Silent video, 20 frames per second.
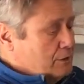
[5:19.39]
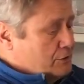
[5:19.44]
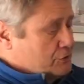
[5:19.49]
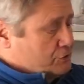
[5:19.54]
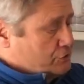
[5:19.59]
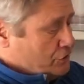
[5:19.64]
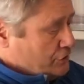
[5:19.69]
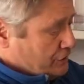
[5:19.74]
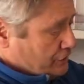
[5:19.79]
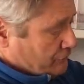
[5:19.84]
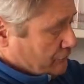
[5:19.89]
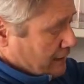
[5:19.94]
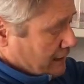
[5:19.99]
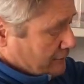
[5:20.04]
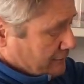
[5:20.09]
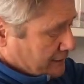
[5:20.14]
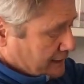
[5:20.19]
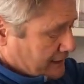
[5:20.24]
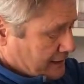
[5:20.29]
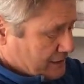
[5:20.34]
Turning
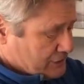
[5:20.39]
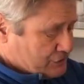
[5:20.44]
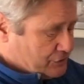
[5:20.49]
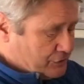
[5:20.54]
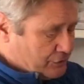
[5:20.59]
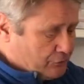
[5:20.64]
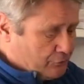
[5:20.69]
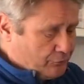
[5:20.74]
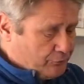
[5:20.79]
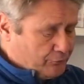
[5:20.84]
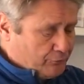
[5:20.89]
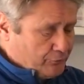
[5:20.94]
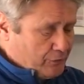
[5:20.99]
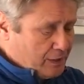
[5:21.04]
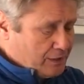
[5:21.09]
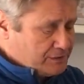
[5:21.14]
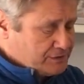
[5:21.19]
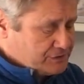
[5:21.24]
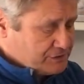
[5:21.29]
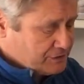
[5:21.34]
around here to the
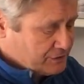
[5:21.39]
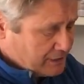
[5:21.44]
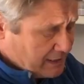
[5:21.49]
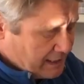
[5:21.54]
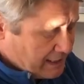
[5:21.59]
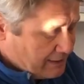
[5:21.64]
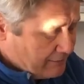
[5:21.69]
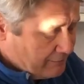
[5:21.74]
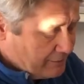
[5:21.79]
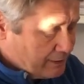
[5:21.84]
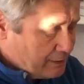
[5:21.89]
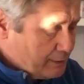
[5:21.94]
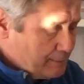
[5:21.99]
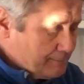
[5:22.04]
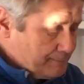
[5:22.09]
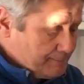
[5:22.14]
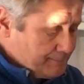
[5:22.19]
front area,